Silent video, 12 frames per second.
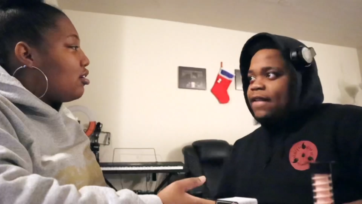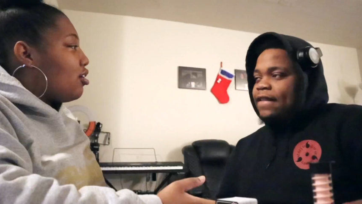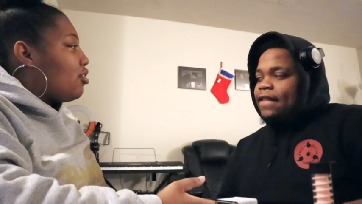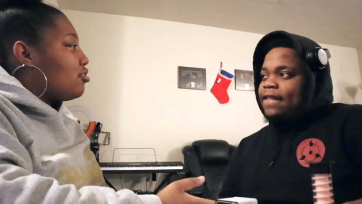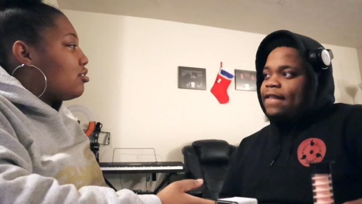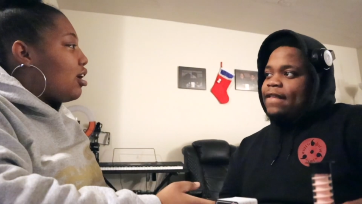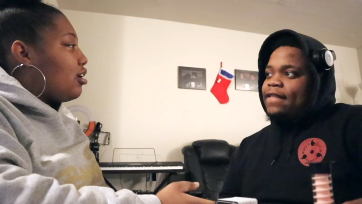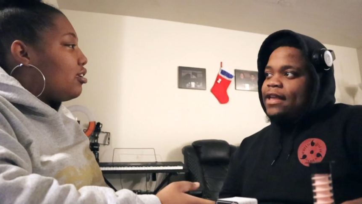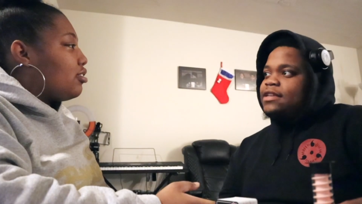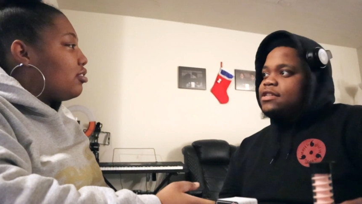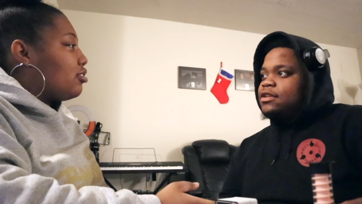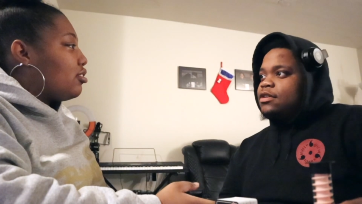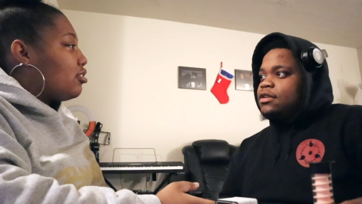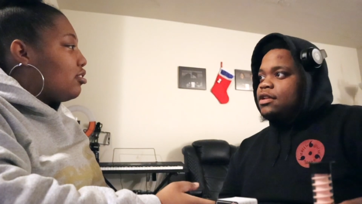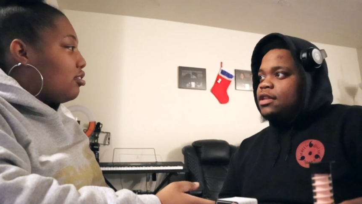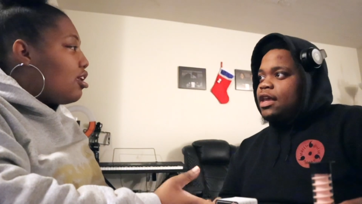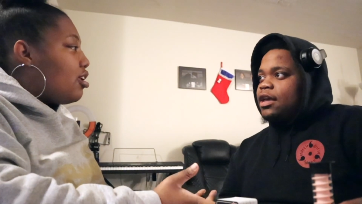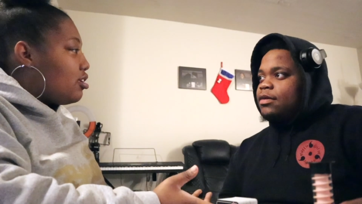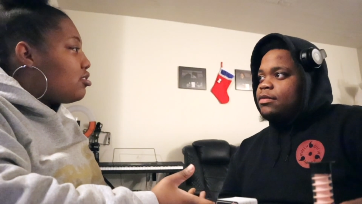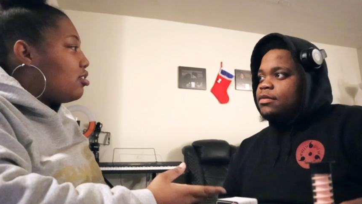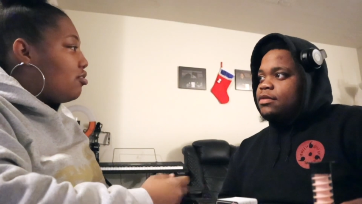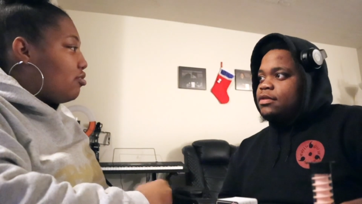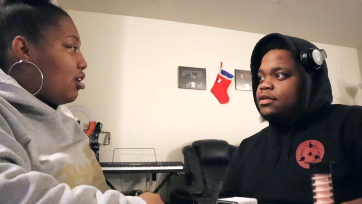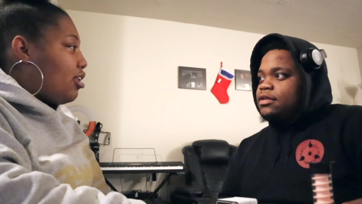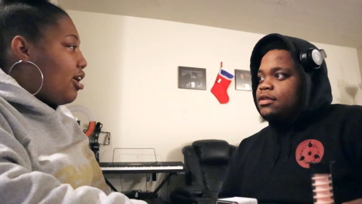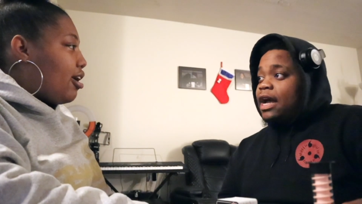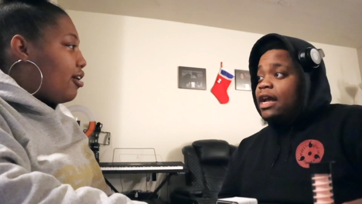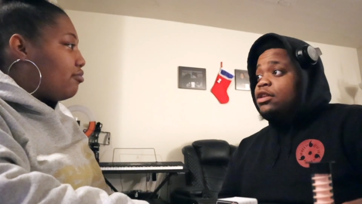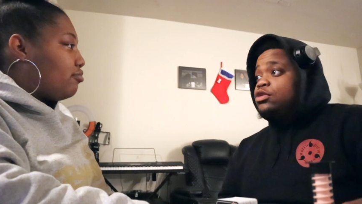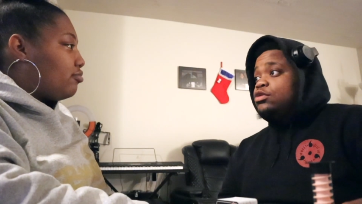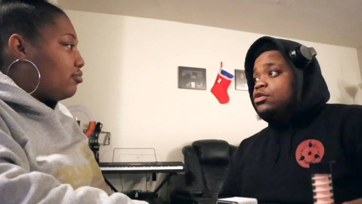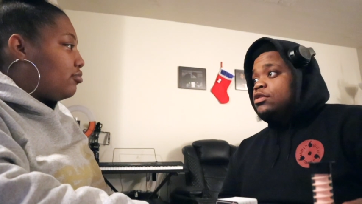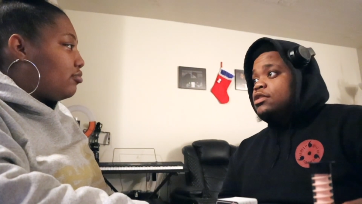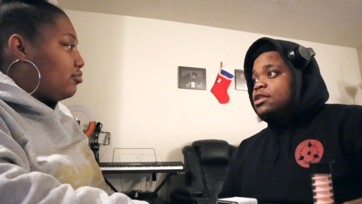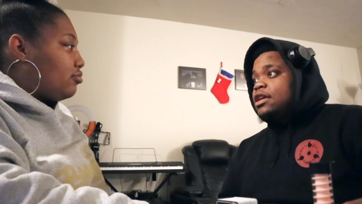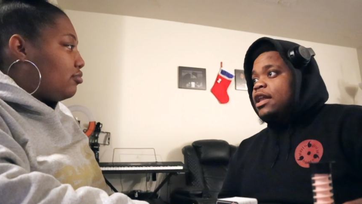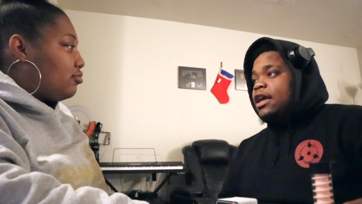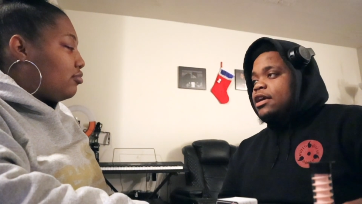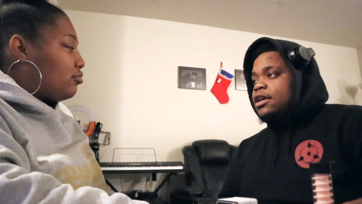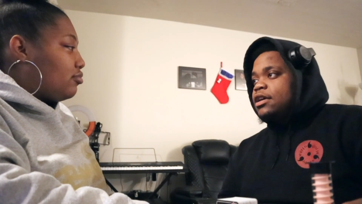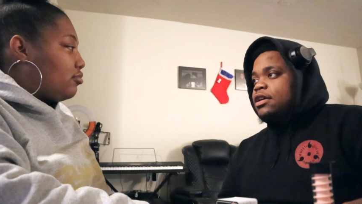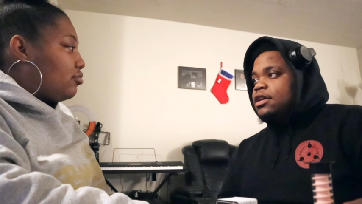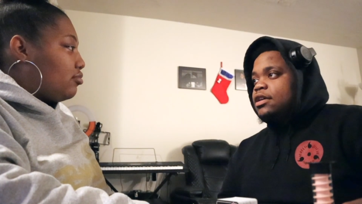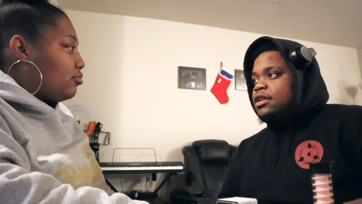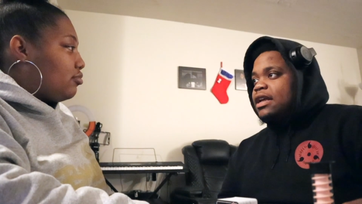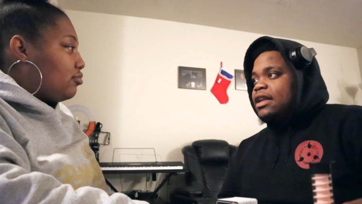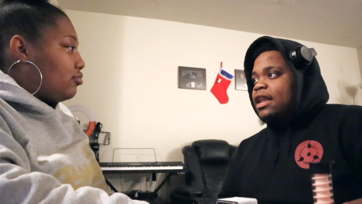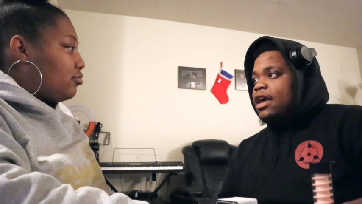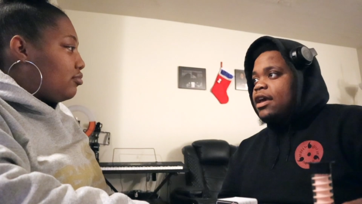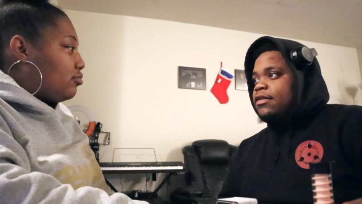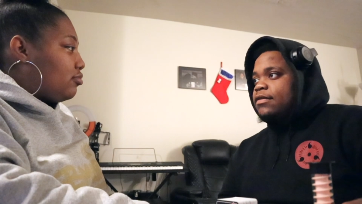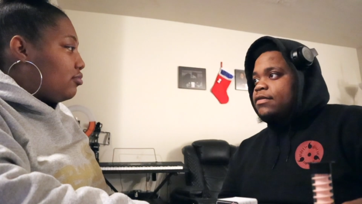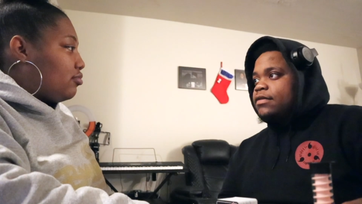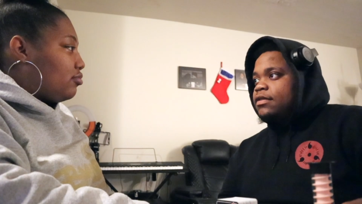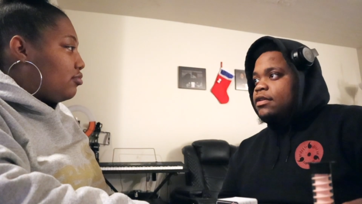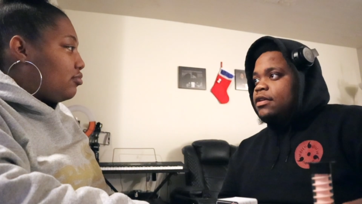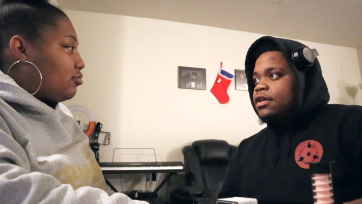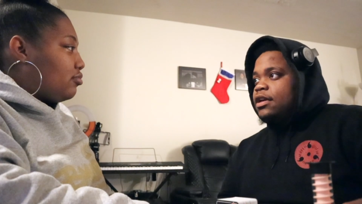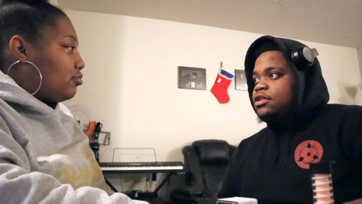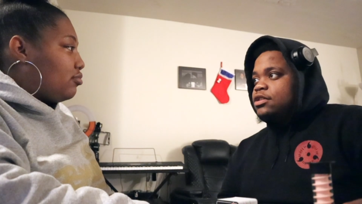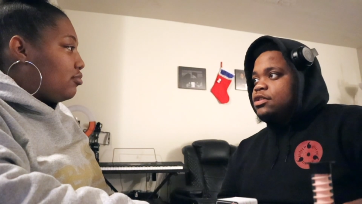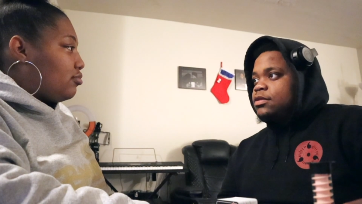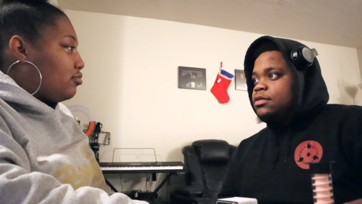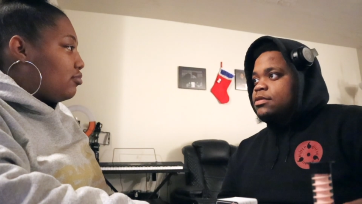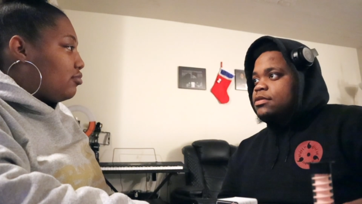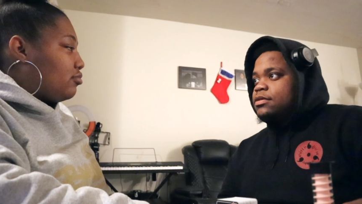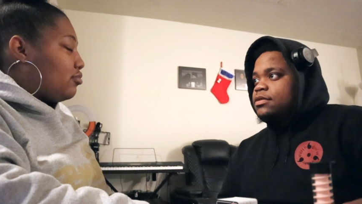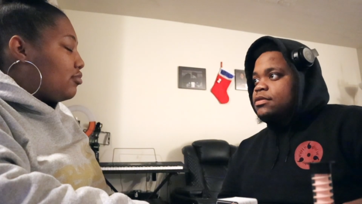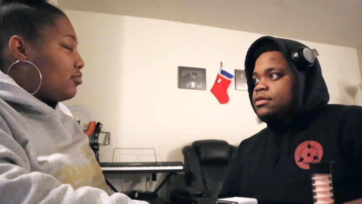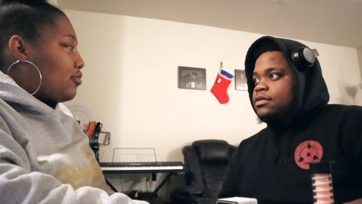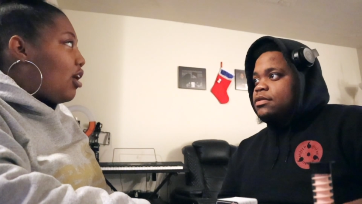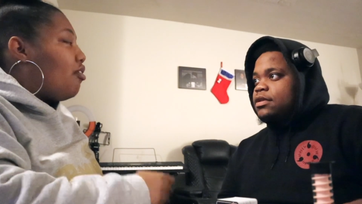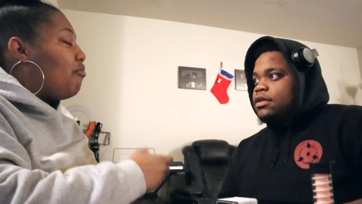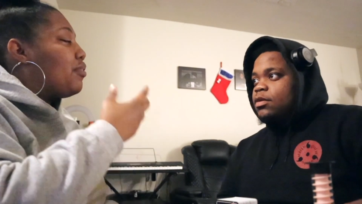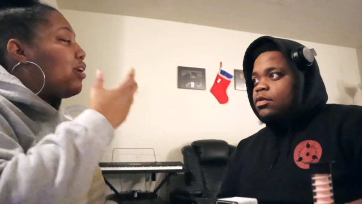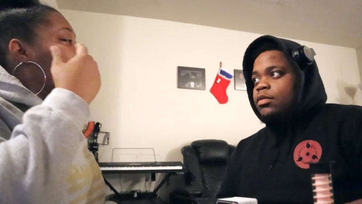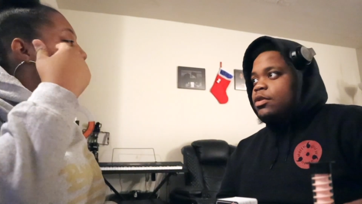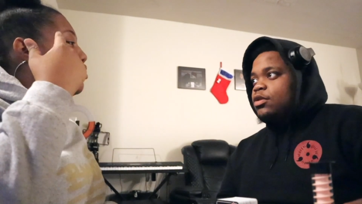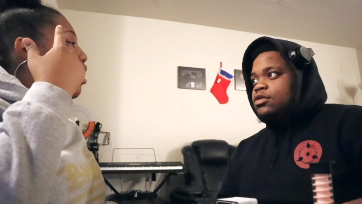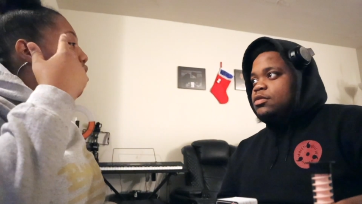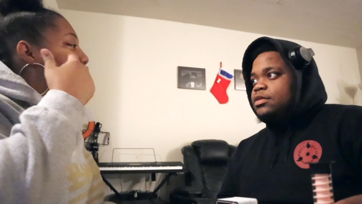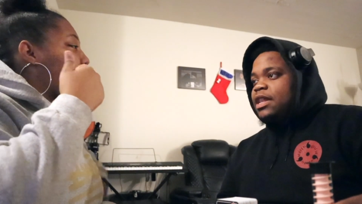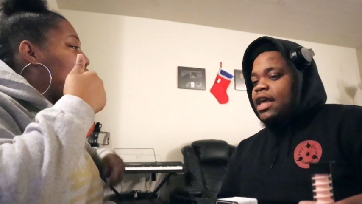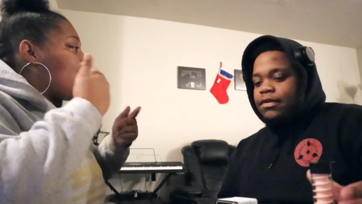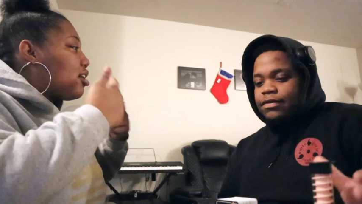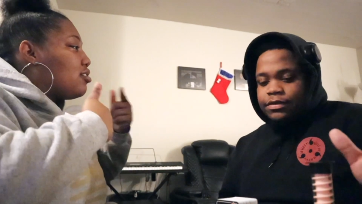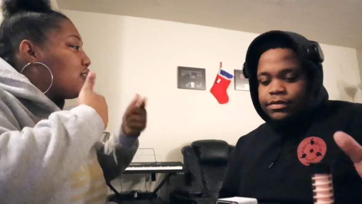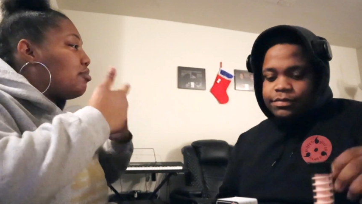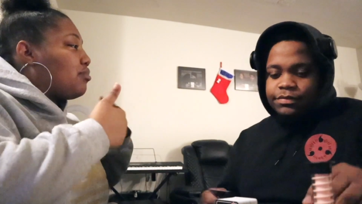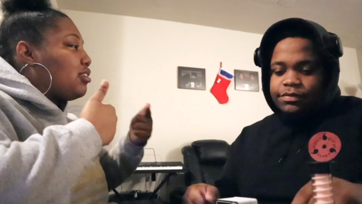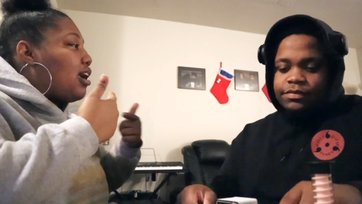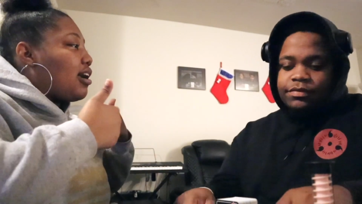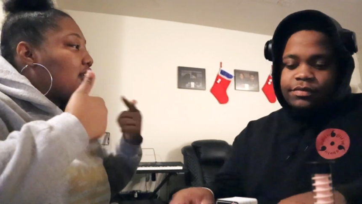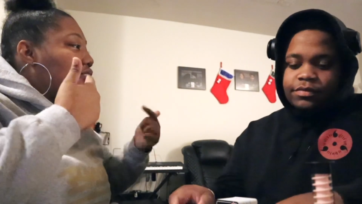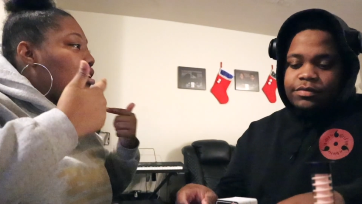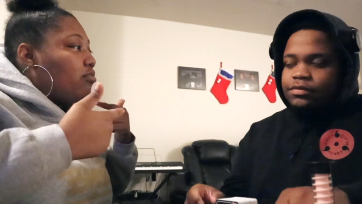Speaker 1: the girls like like sit on me and they sit on their lap. I
Speaker 2: thought you was gonna say like uh like laugh at your jokes.
Speaker 1: Oh, but I was I was trying to think of something that I could say